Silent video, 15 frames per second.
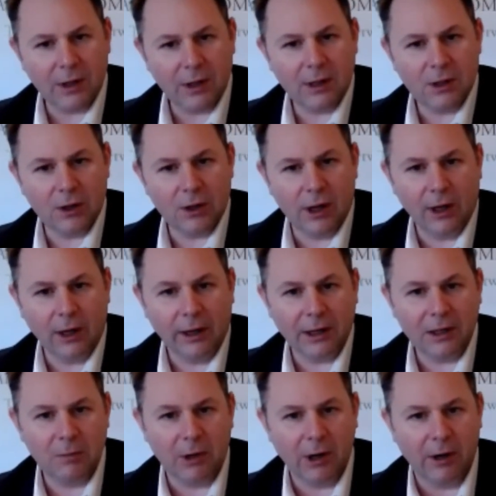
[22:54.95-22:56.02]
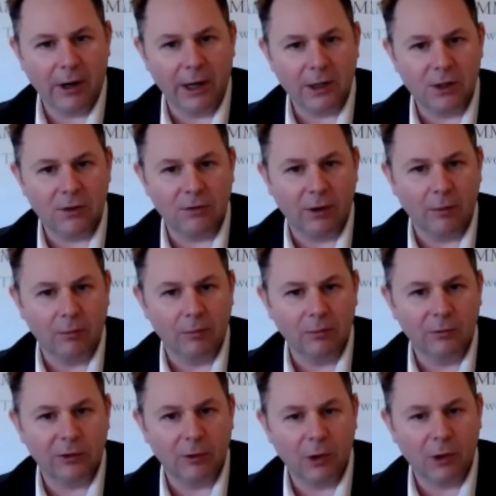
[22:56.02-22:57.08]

the Australian experience from